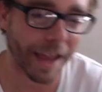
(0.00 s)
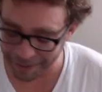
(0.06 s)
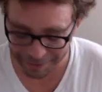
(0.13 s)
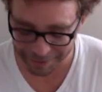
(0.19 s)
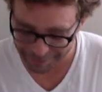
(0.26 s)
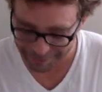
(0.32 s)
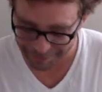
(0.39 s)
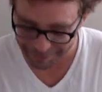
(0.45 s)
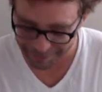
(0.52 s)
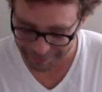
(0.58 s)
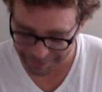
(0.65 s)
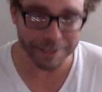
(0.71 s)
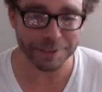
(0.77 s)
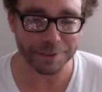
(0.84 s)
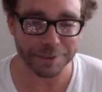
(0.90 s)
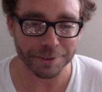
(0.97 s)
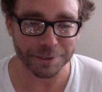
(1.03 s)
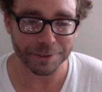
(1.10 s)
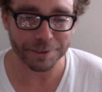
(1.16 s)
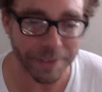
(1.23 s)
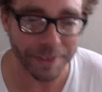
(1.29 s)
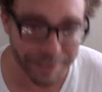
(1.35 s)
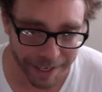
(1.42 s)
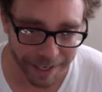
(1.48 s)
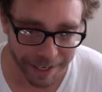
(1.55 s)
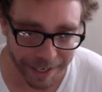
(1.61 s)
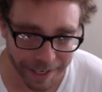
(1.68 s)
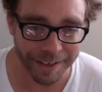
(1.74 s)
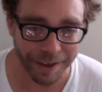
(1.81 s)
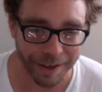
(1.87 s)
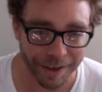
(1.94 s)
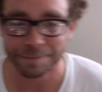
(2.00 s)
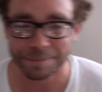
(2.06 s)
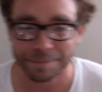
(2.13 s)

let's roll the dice again.